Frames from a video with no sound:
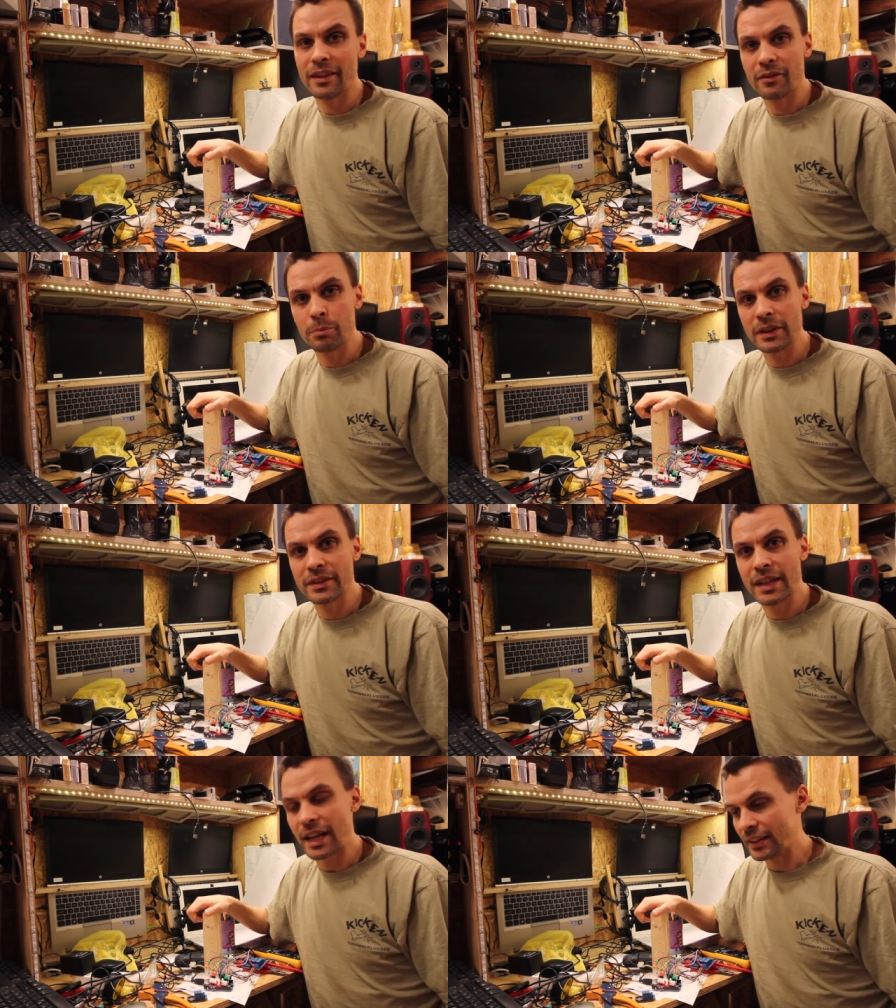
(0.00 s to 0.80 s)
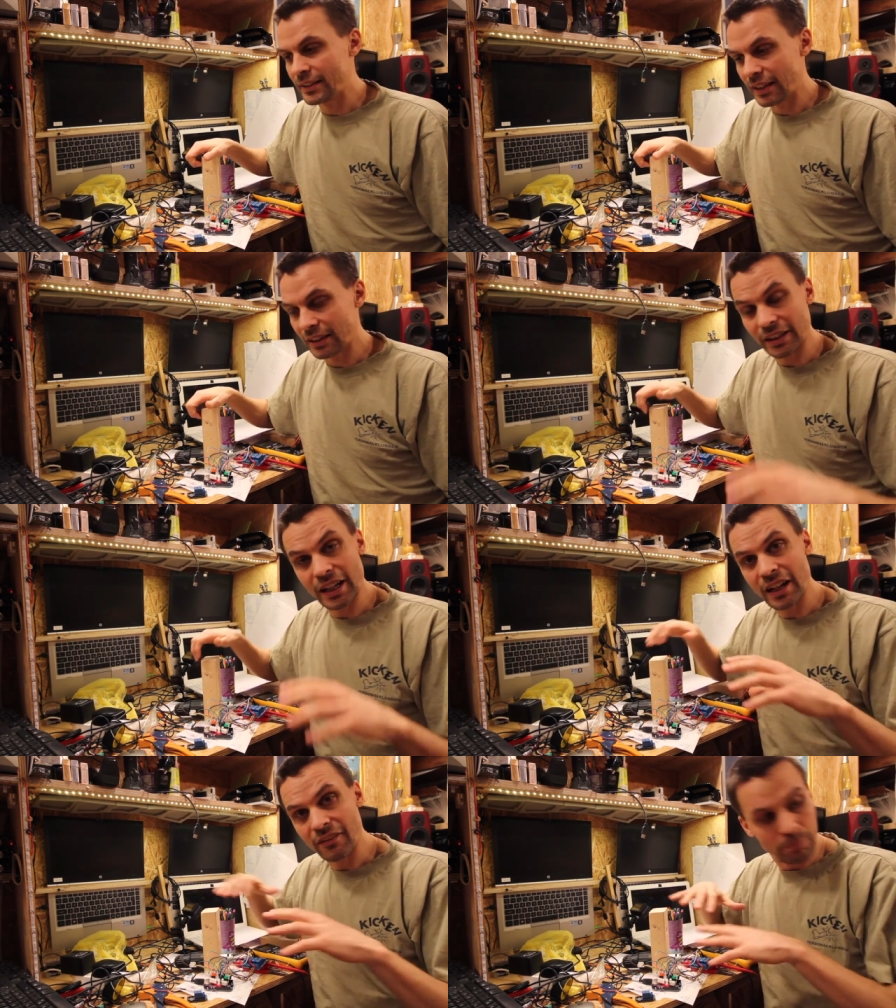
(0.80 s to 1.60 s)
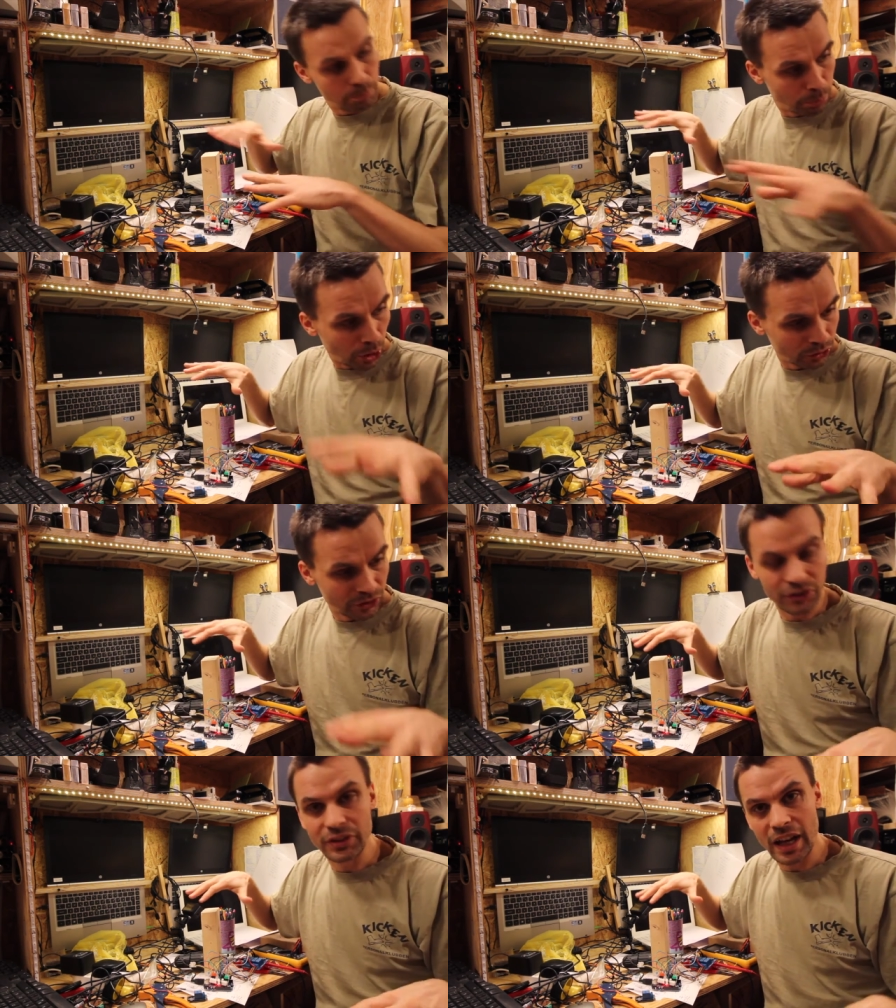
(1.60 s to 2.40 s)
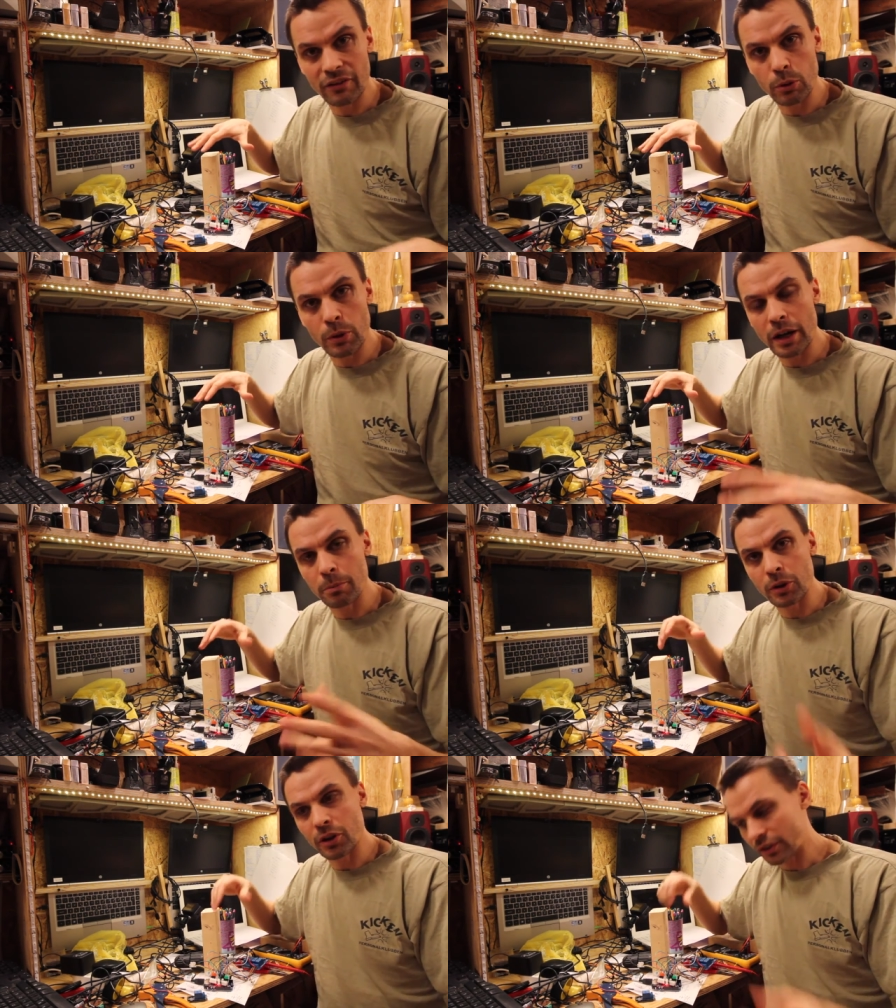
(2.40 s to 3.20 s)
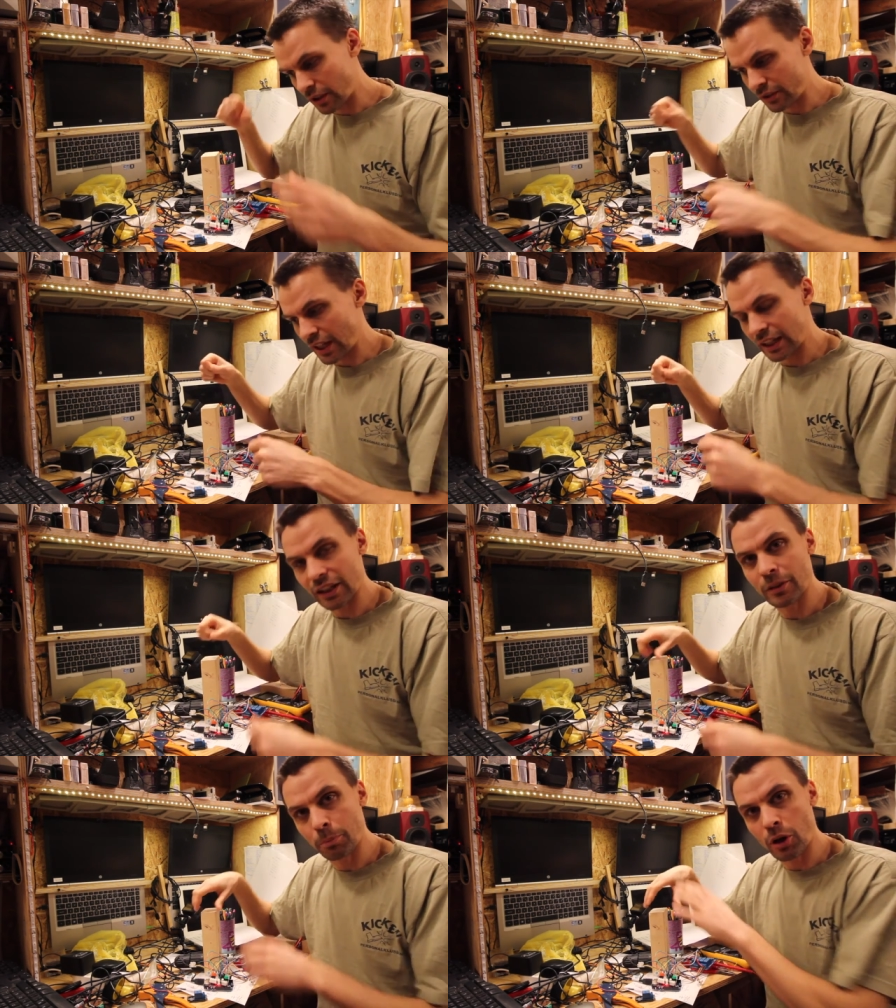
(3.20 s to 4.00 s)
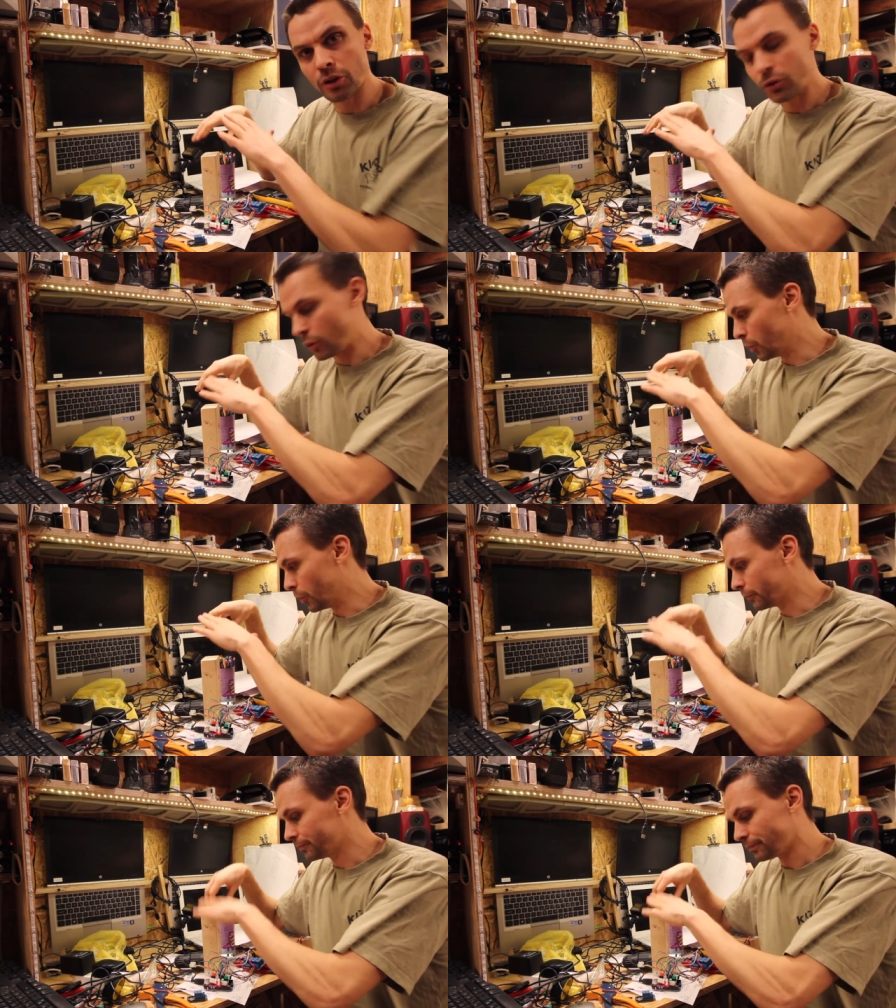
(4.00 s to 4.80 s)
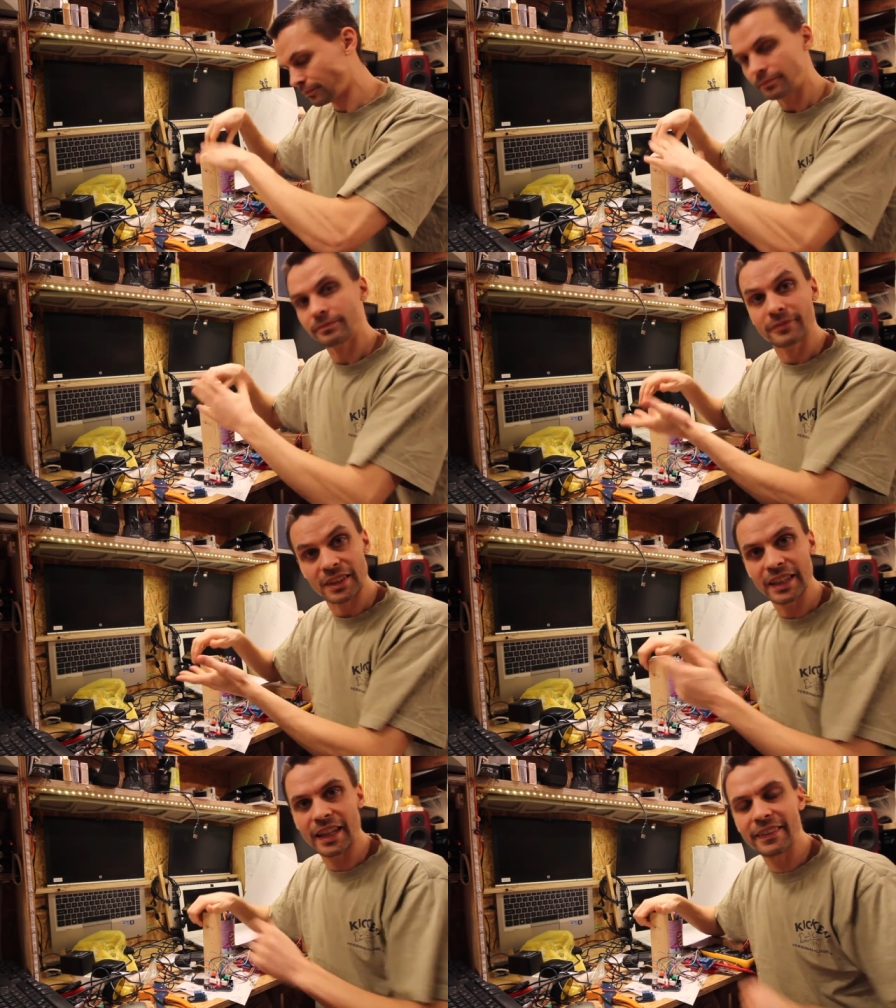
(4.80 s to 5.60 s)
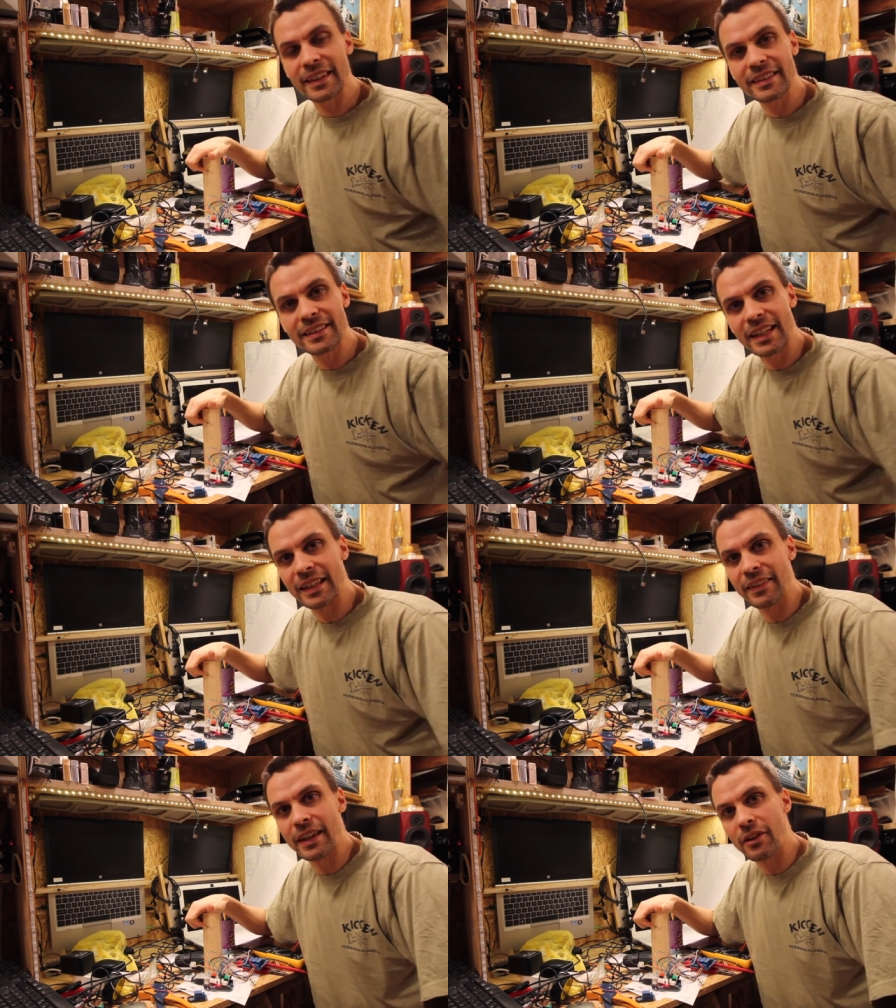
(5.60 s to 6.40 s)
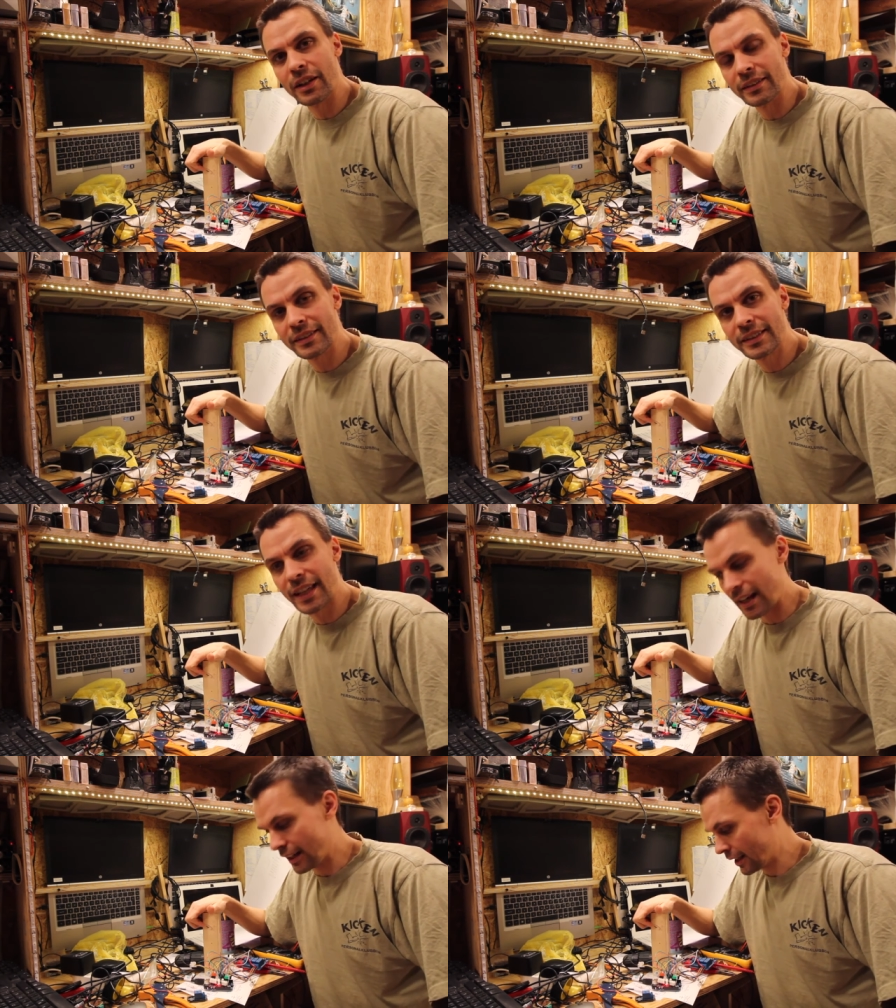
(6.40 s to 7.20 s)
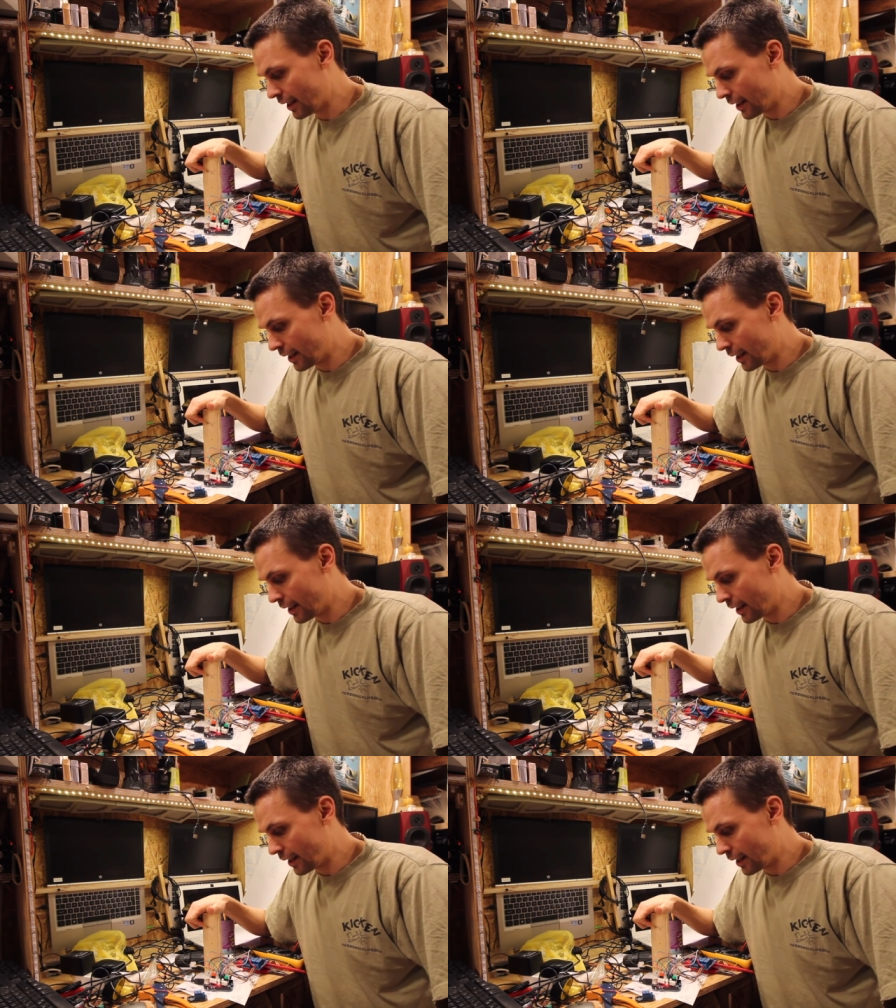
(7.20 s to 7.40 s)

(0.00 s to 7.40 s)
They've been standing still and I have boxes everywhere because I've taken it apart to get this in there instead.